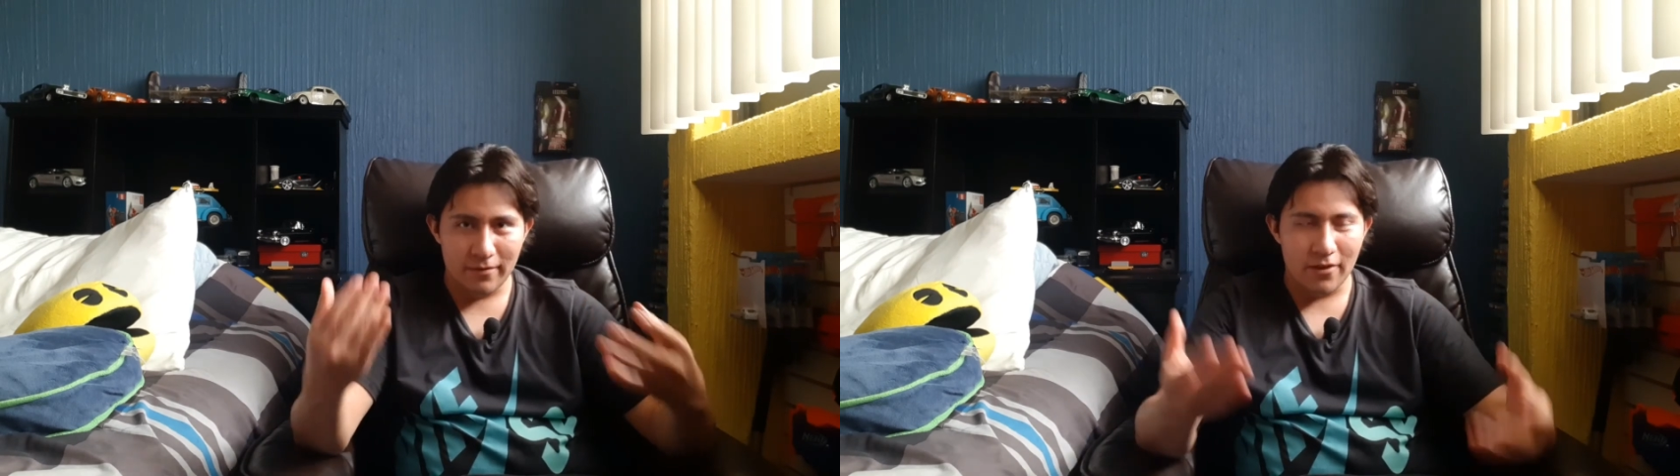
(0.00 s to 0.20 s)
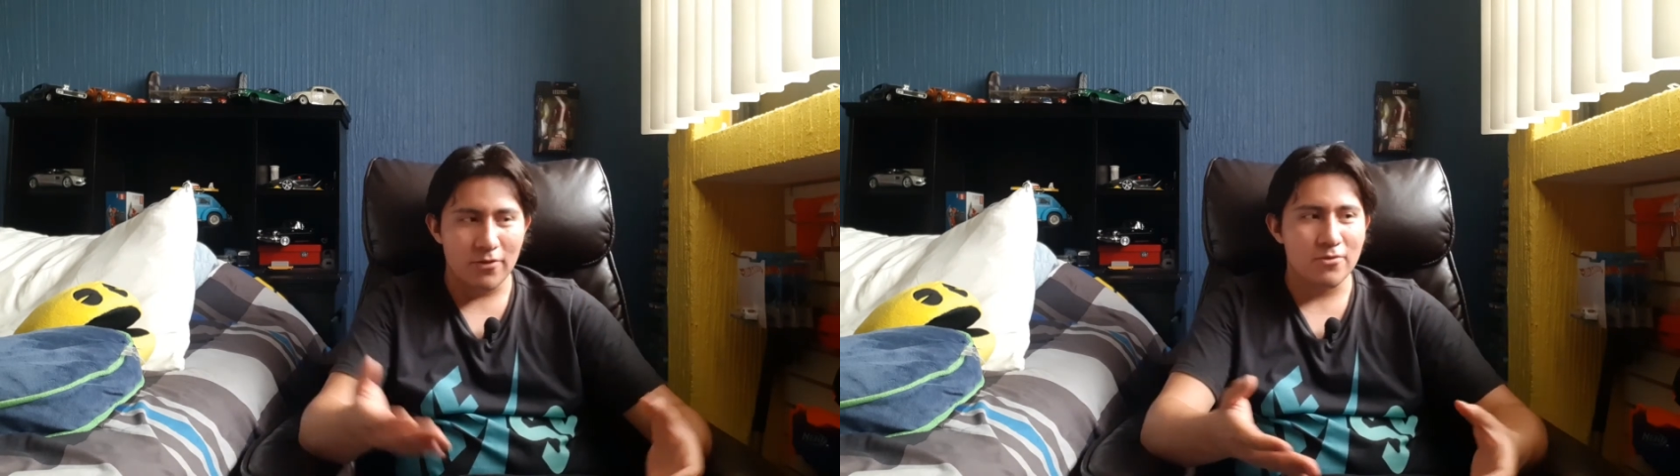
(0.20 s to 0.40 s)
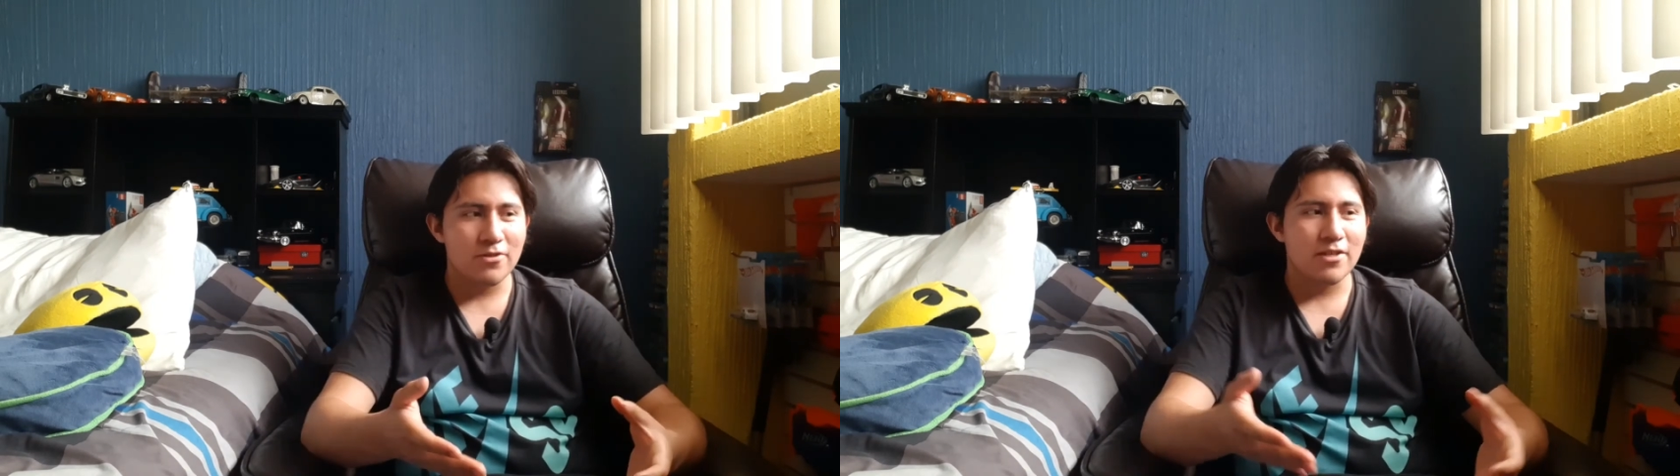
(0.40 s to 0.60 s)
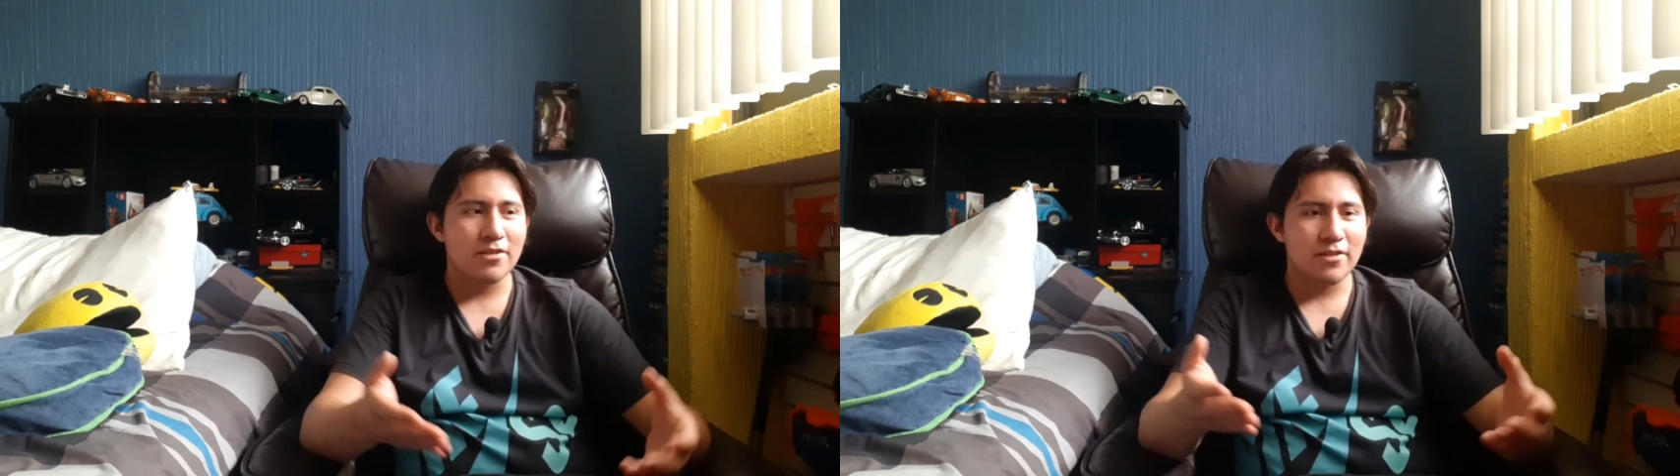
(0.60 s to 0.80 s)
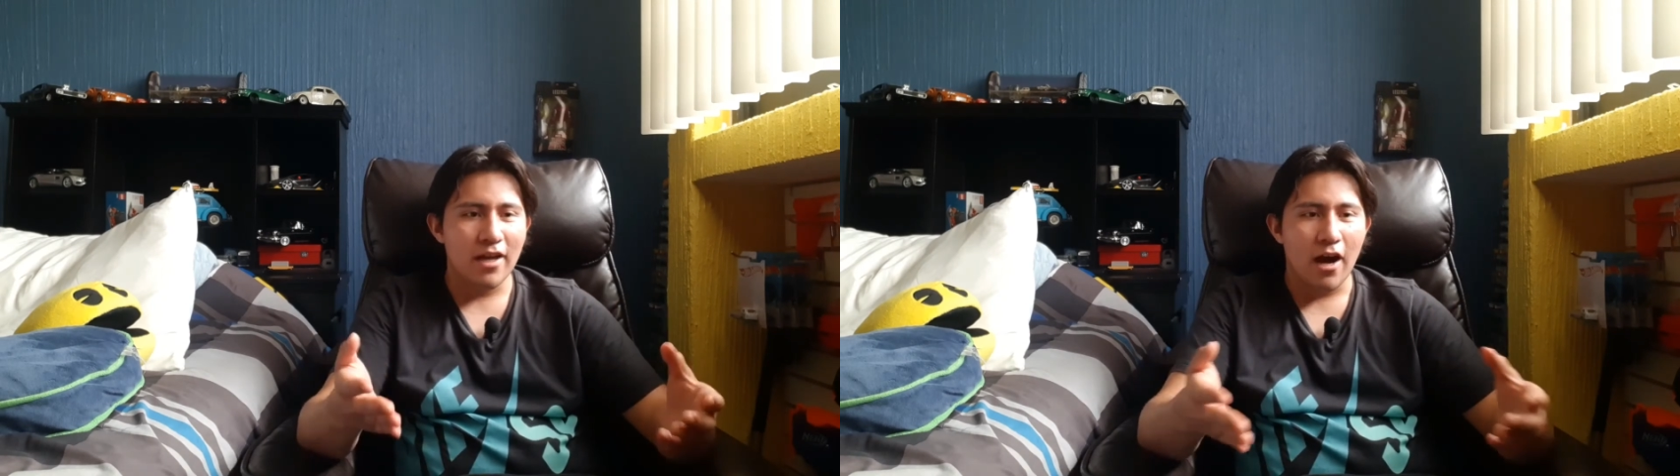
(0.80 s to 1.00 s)
the
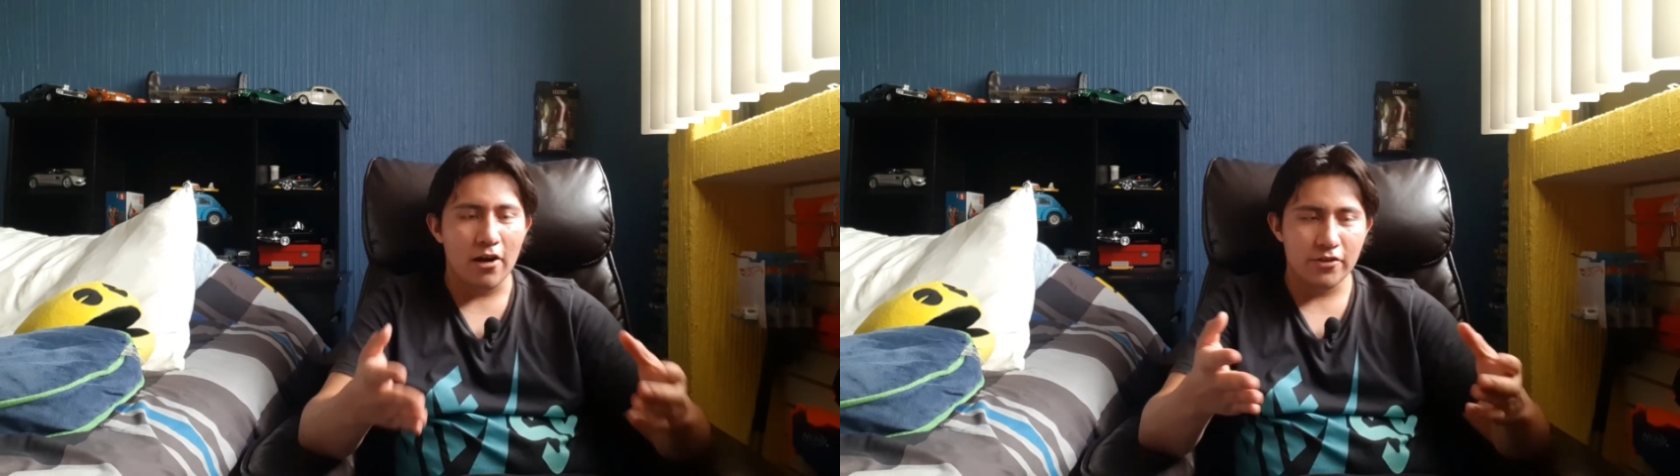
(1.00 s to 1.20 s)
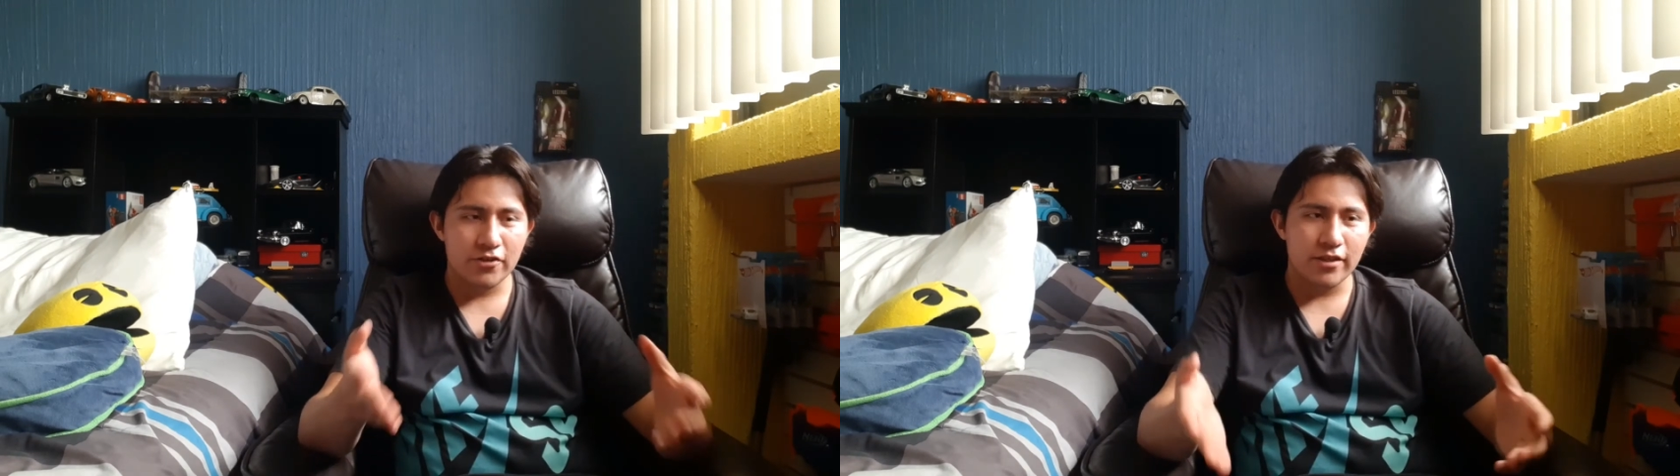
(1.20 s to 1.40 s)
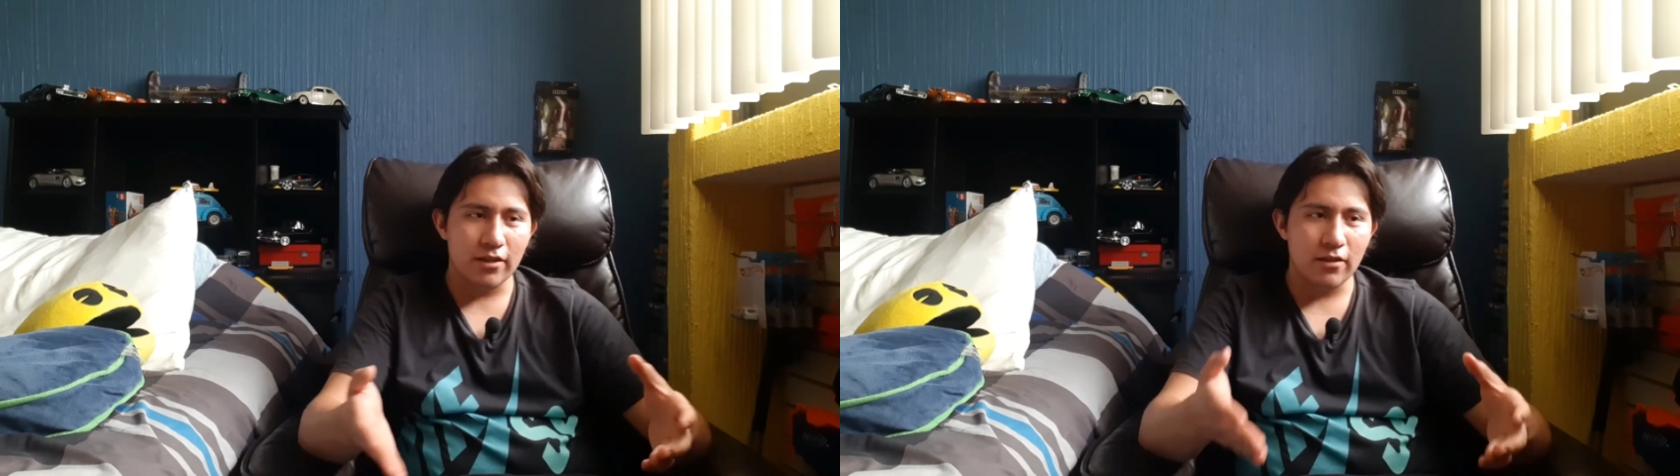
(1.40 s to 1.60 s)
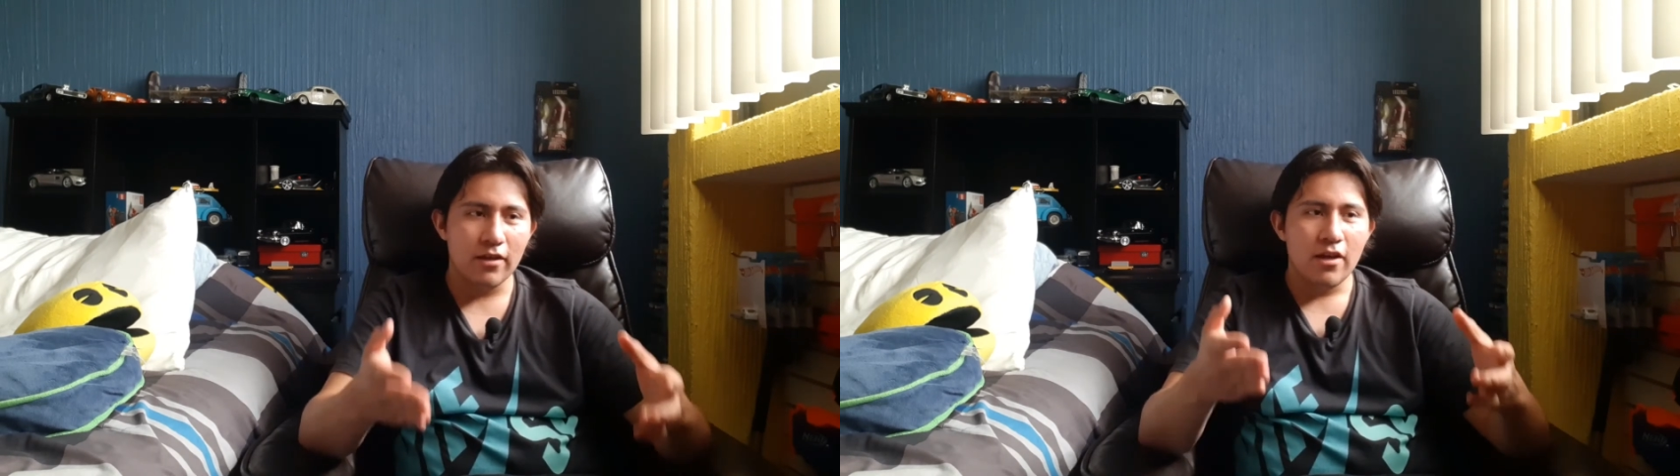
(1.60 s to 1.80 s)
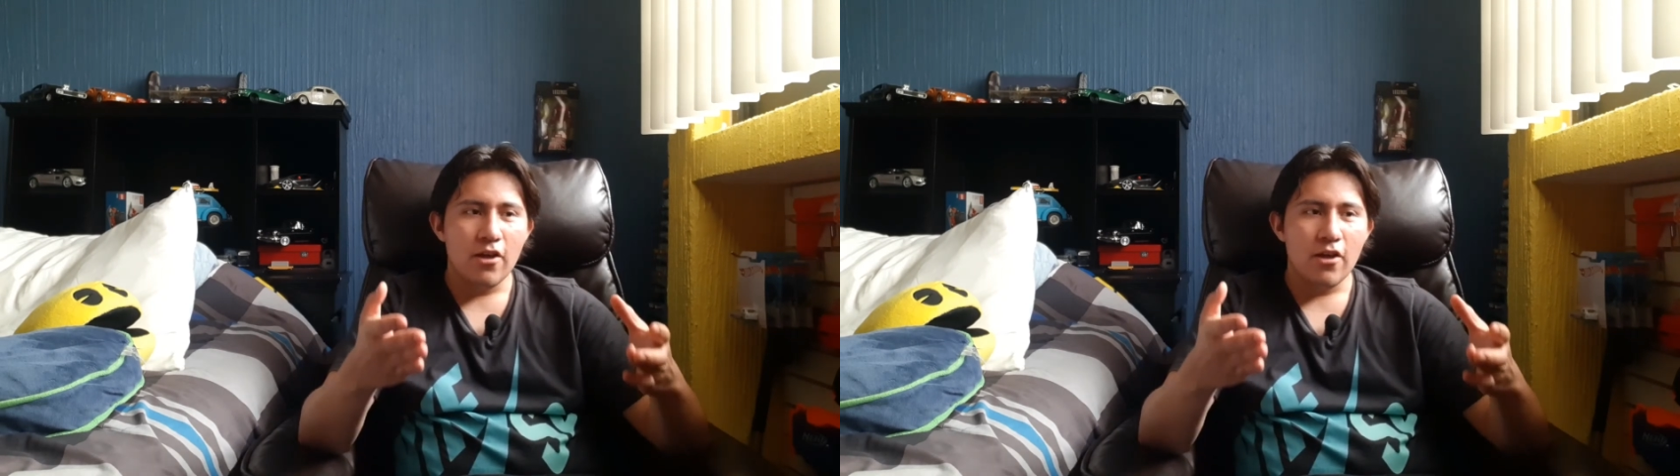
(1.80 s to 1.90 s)
enthusiasts, are still